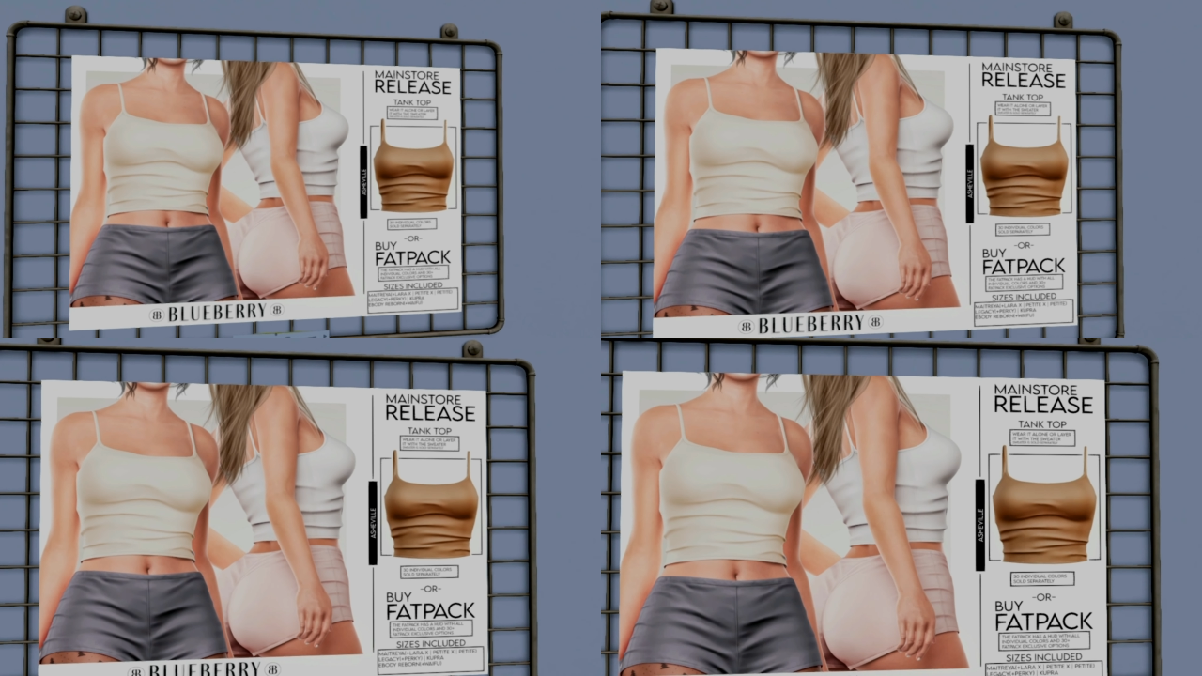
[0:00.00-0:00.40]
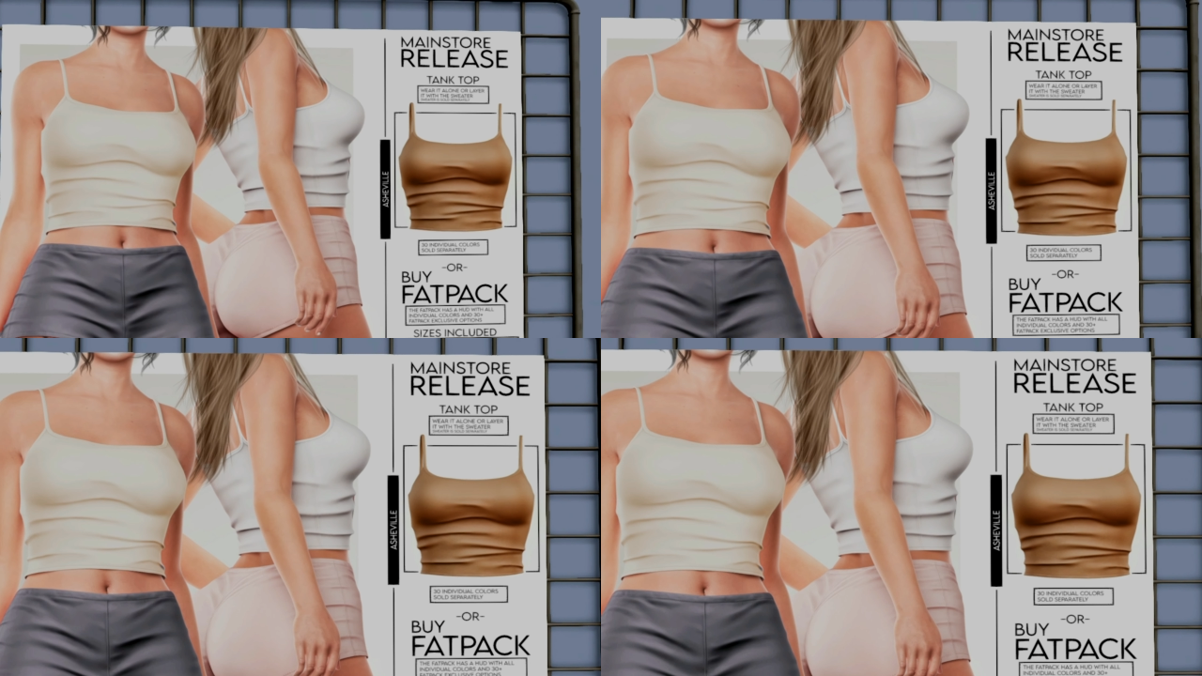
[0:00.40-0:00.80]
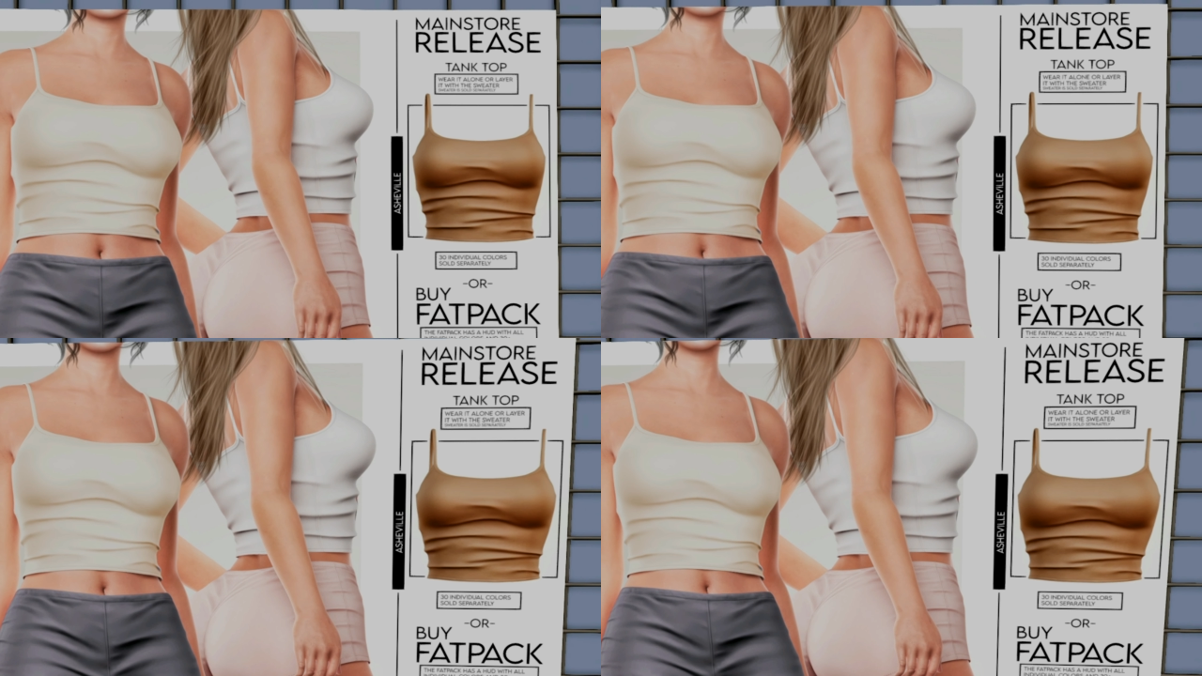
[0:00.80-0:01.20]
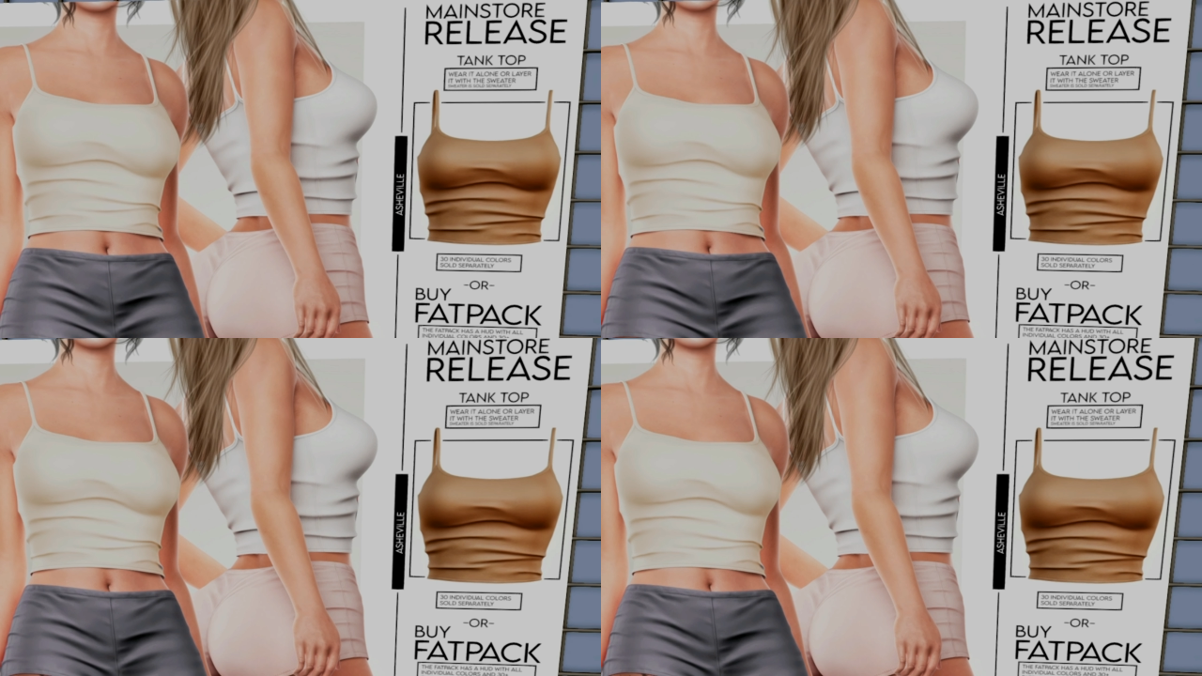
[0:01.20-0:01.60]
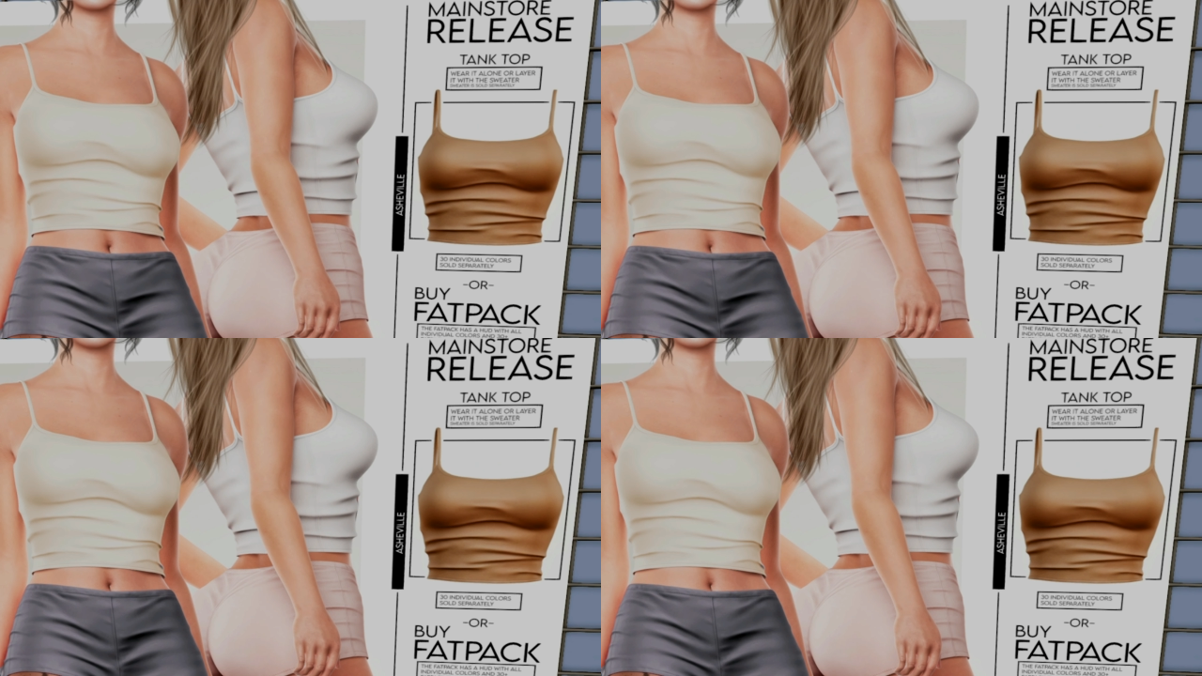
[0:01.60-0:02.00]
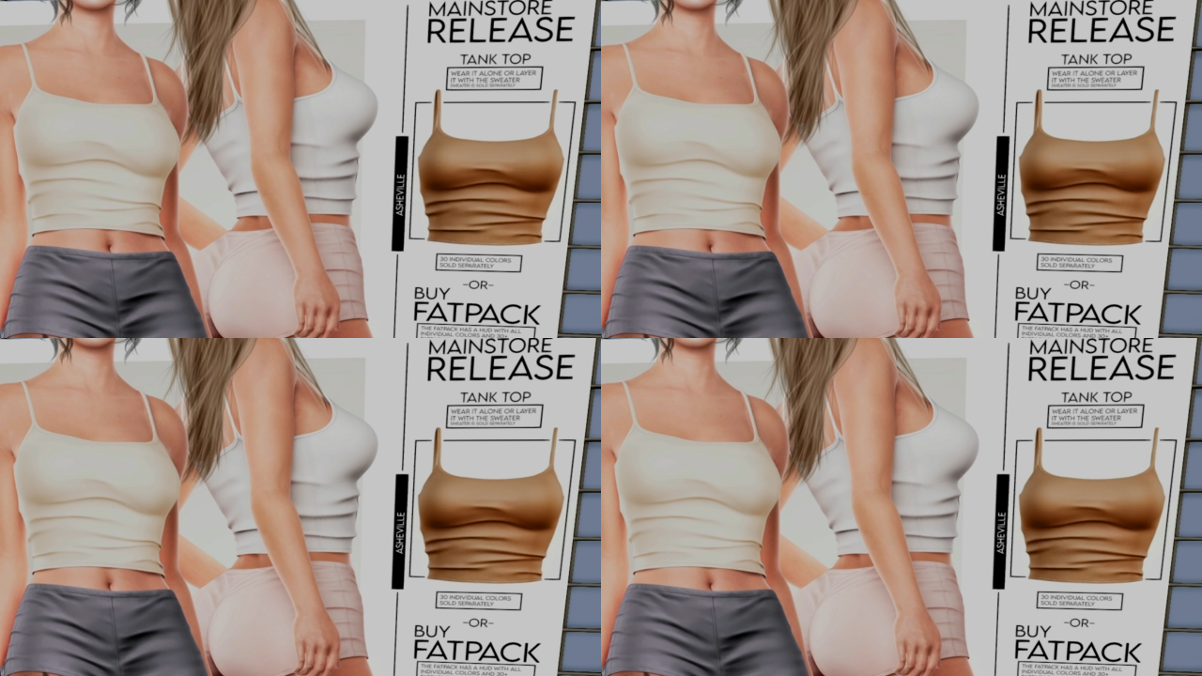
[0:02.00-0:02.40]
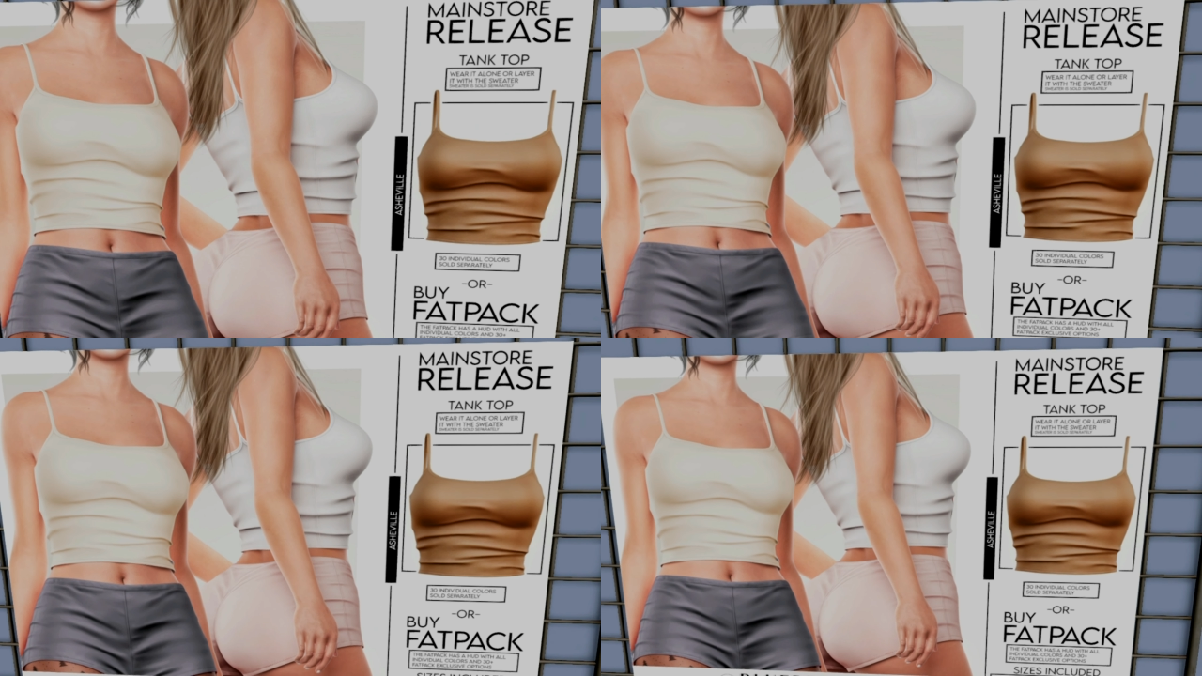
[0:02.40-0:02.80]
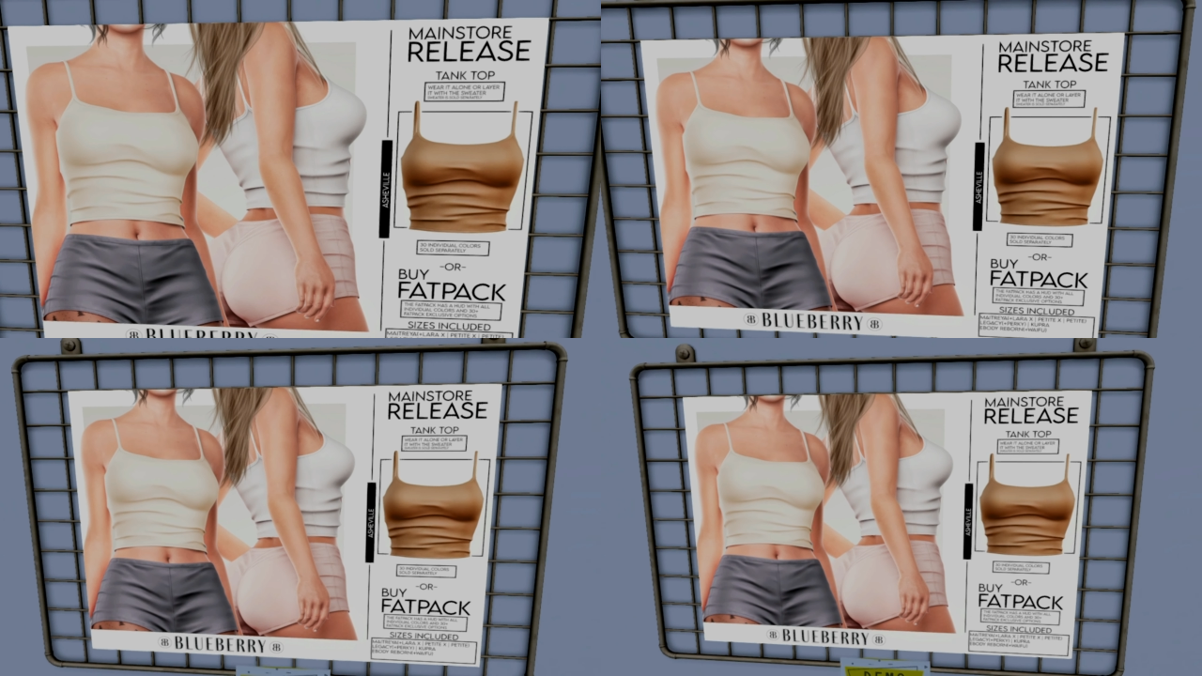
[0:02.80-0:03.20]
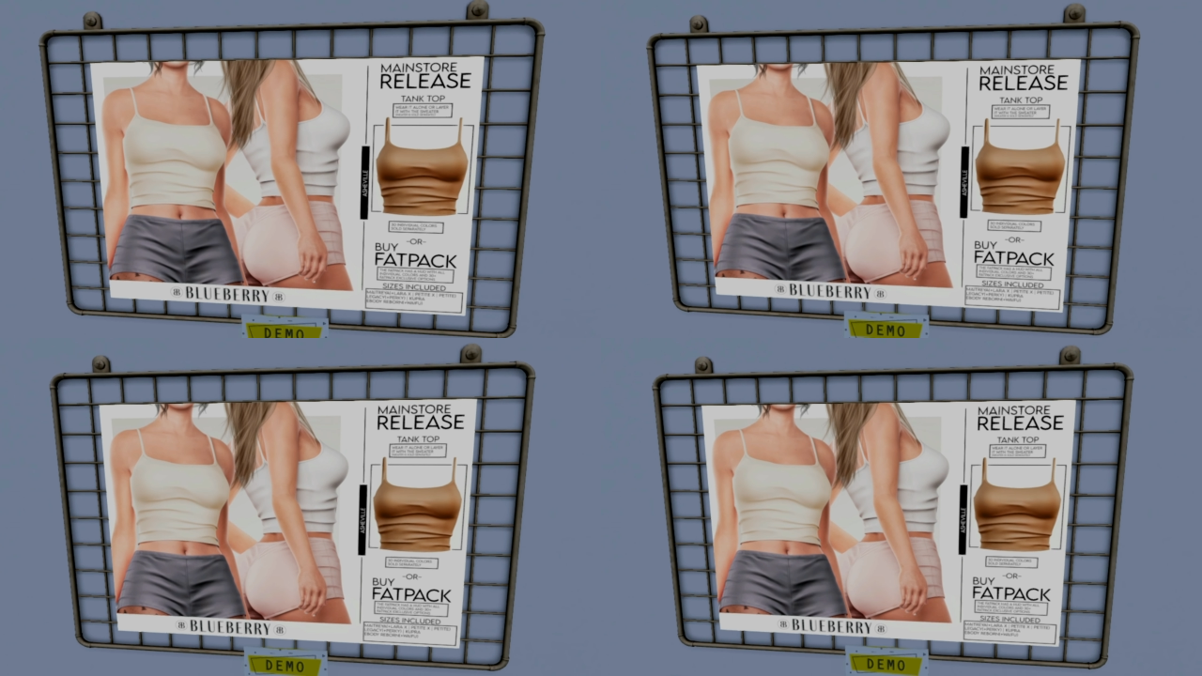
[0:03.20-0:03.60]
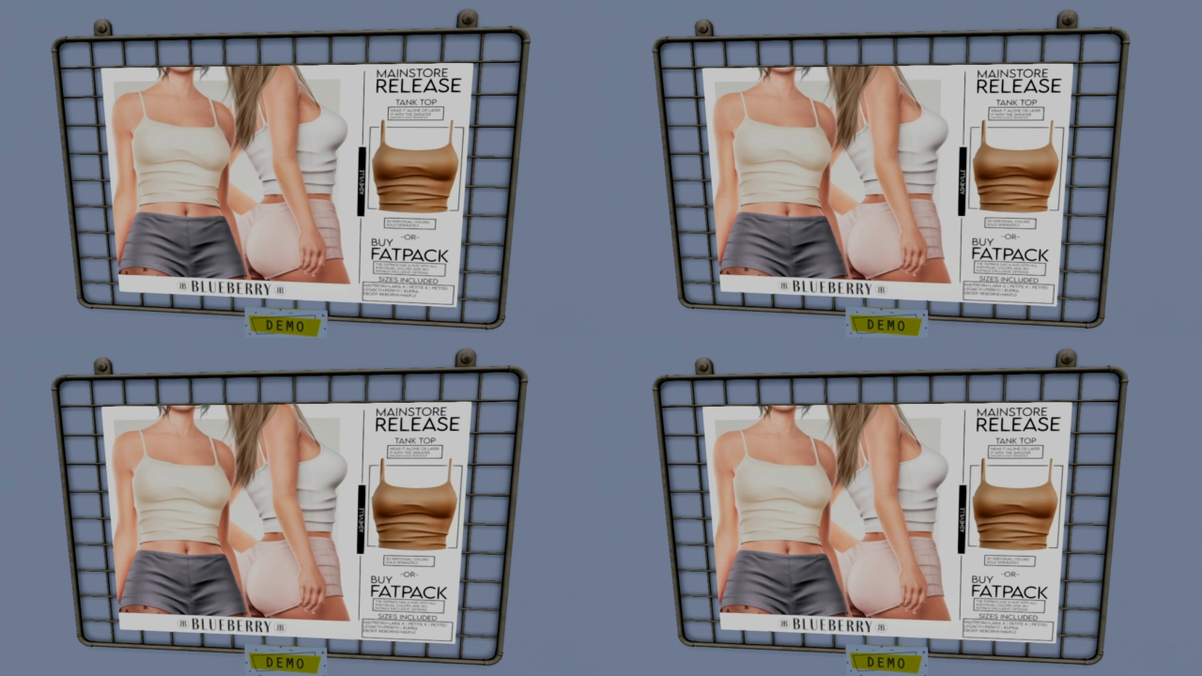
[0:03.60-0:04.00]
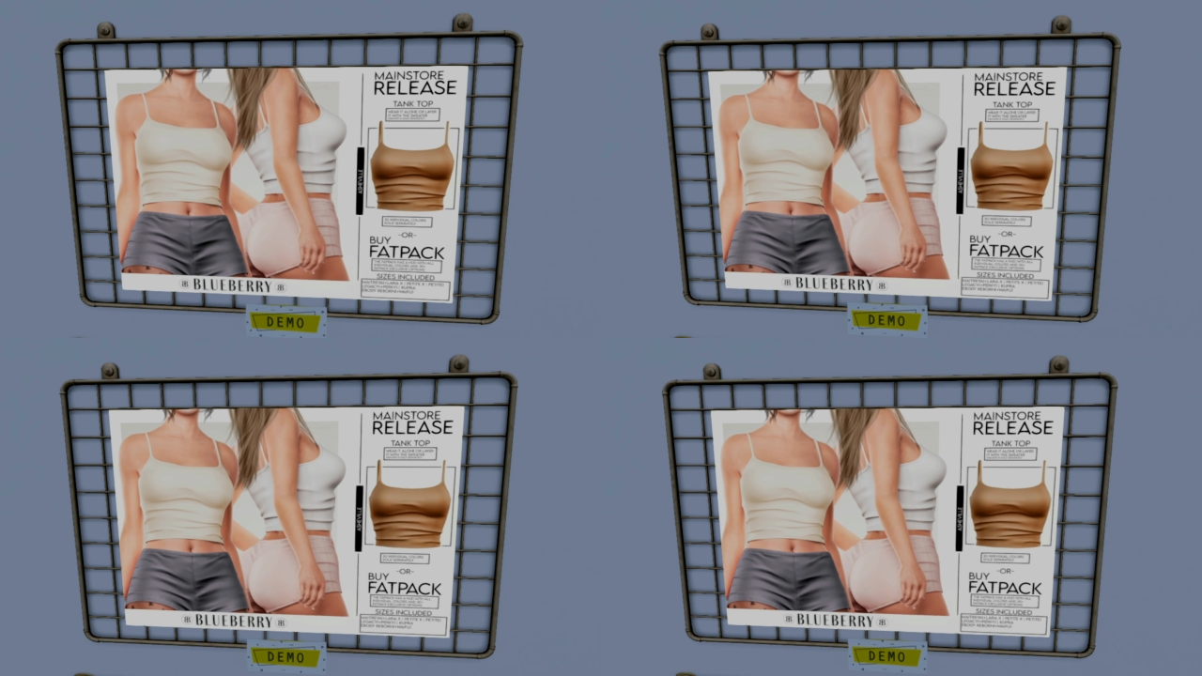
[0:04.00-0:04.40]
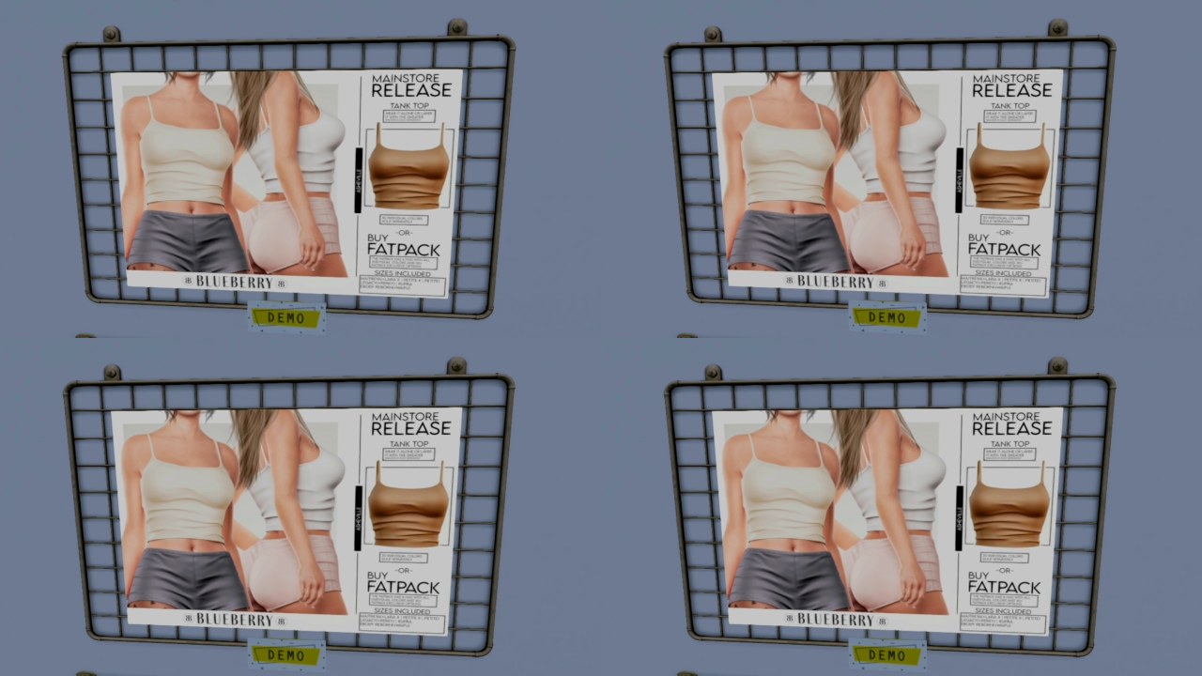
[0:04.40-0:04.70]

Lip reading: [unreadable: no face in view]